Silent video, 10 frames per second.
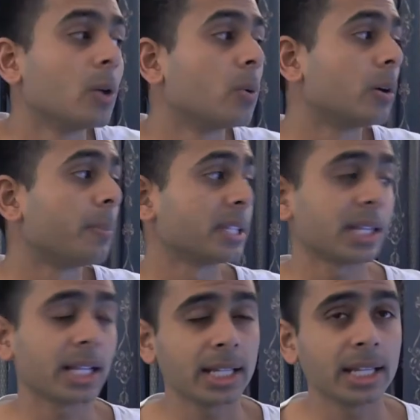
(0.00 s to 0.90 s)
Well,
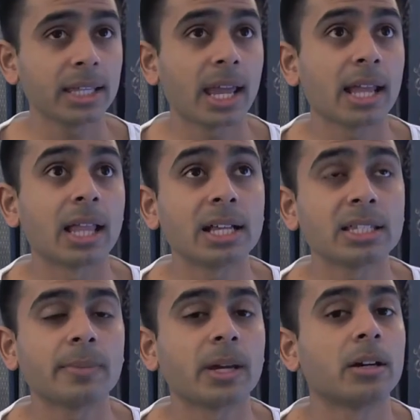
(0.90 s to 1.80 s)
basically they
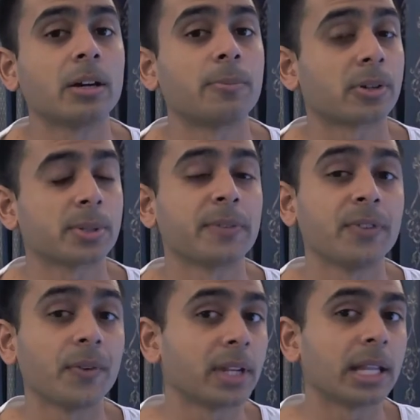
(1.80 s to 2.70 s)
last about approximately
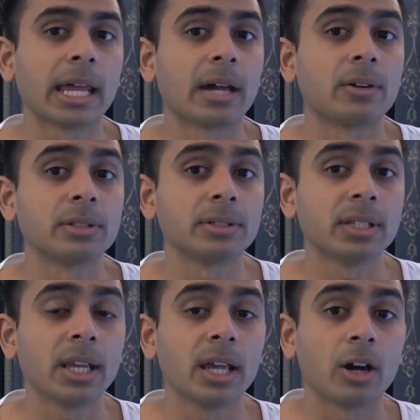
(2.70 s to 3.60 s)
15 hours
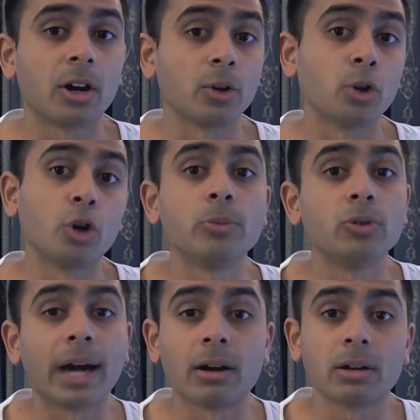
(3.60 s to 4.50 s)
on
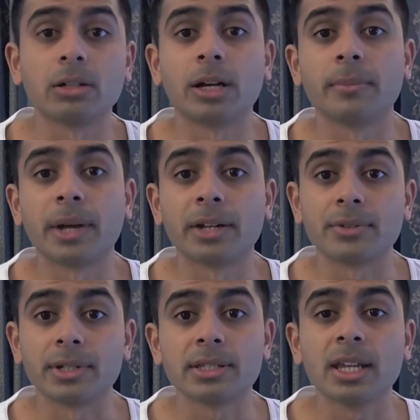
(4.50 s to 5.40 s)
normal alkaline
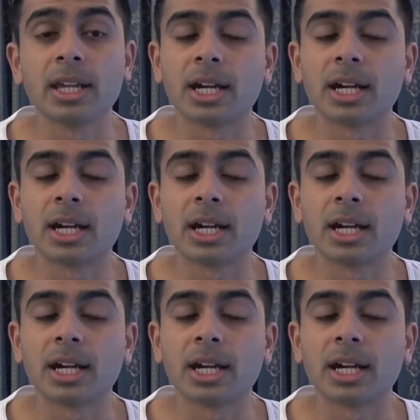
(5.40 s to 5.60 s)
batteries.